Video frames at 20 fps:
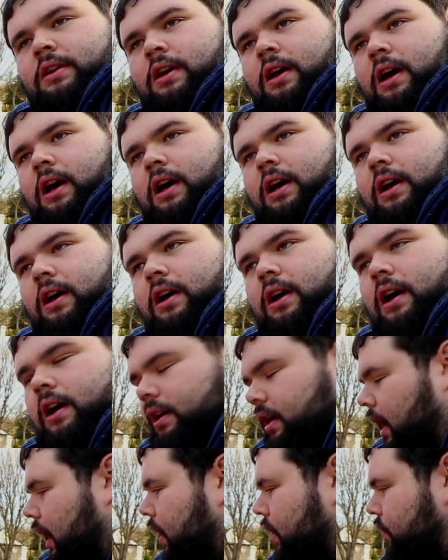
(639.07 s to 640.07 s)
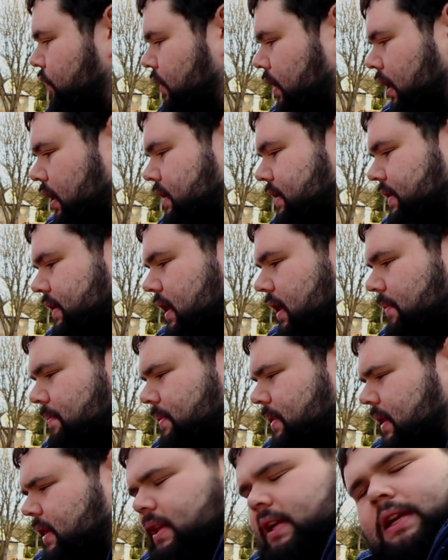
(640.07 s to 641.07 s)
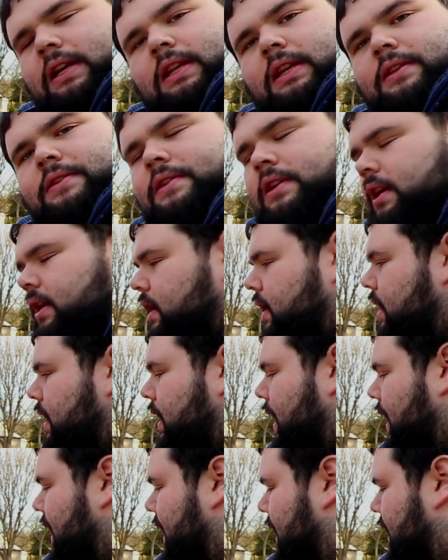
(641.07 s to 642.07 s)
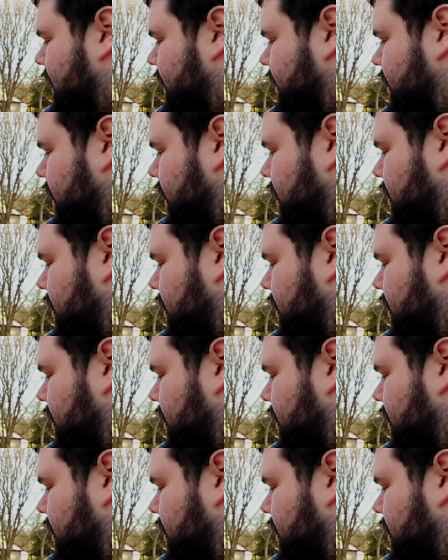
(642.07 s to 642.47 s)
Auto Concepts, I think it is. And